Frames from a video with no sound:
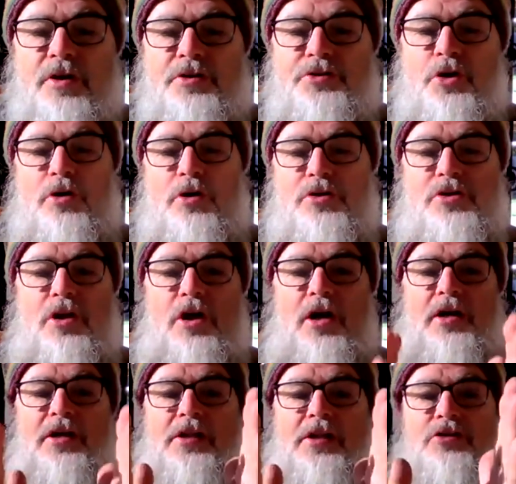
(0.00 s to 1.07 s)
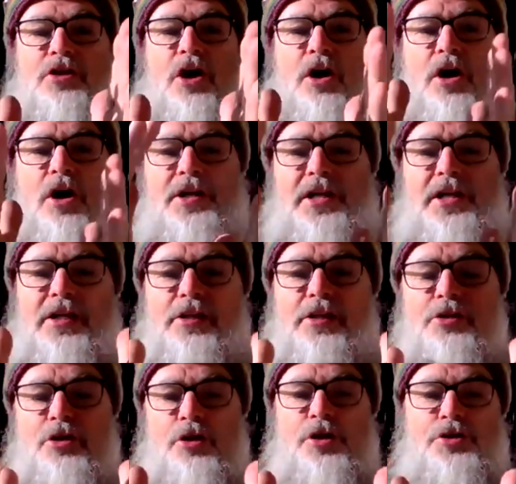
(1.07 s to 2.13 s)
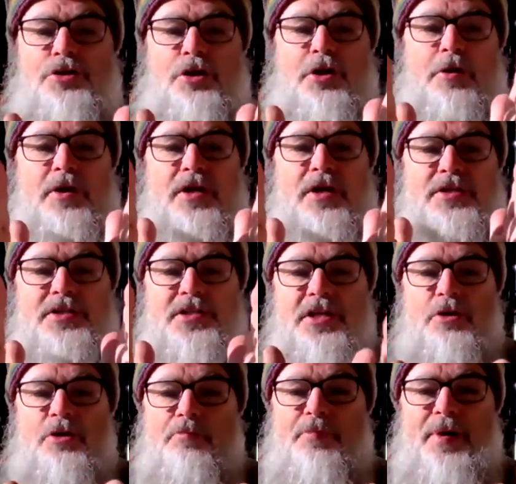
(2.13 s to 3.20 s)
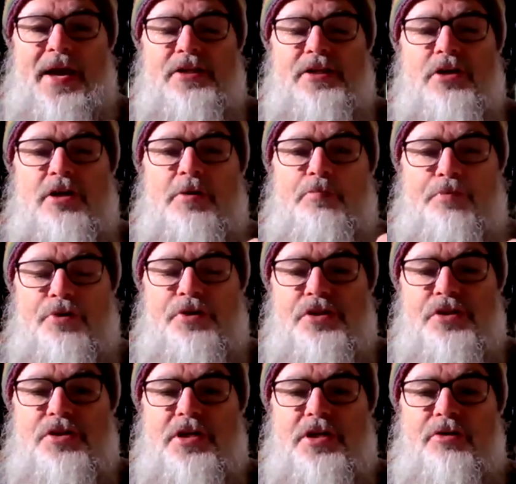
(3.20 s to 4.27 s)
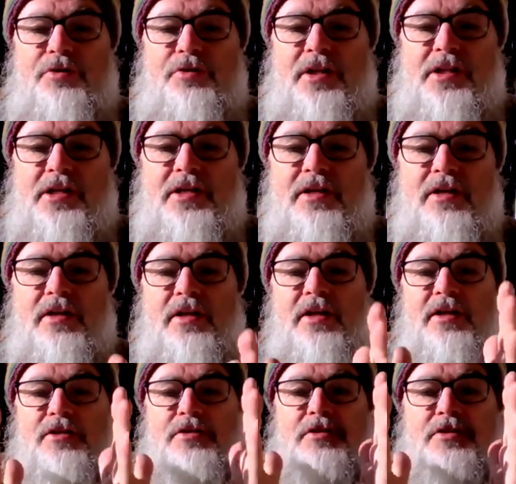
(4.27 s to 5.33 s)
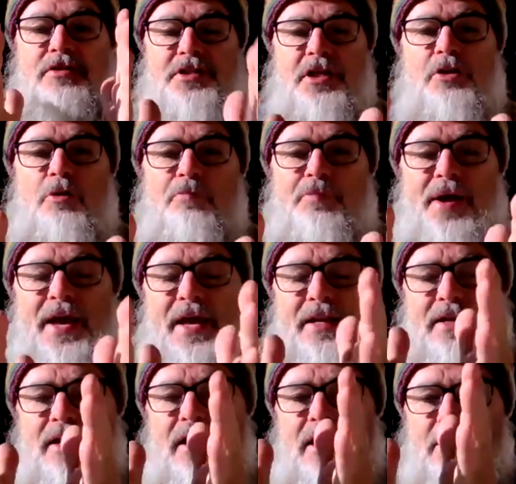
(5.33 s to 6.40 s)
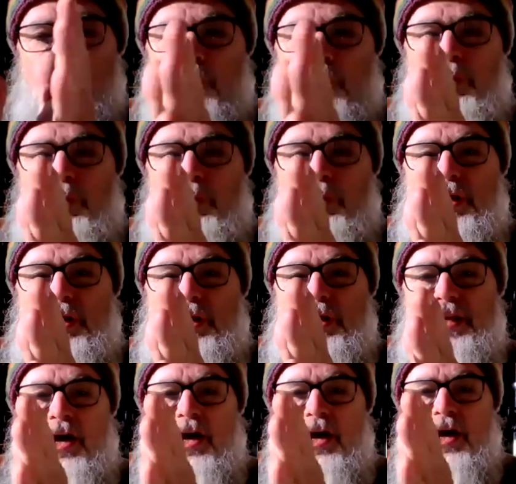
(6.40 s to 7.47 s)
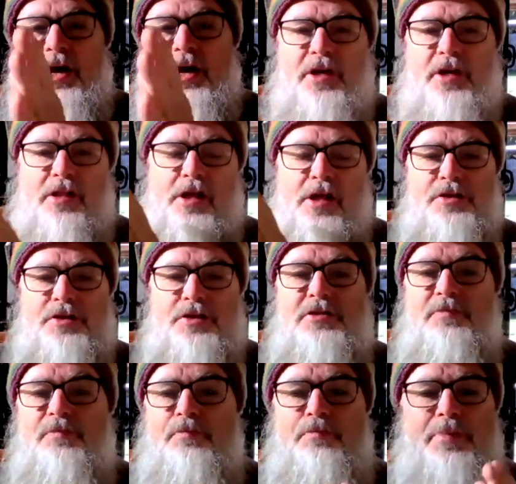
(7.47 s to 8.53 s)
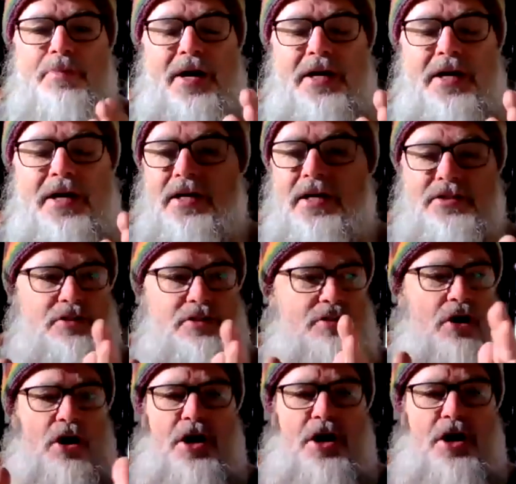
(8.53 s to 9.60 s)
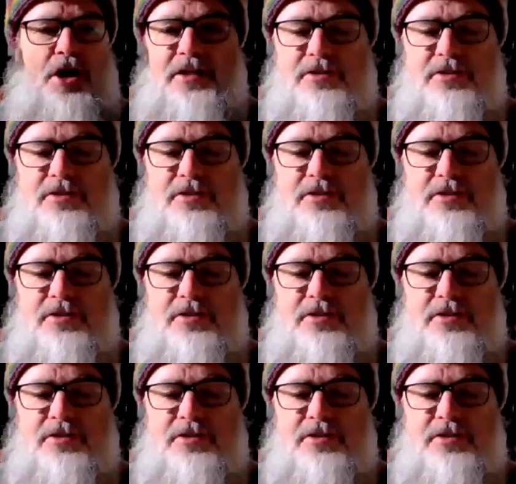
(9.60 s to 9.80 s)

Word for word: Right, dongers are like little tiny little units. You got a single bed. It's like a prison cell, really. Single bed, a little window, a cupboard for your clothes. It's basic. It's tiny.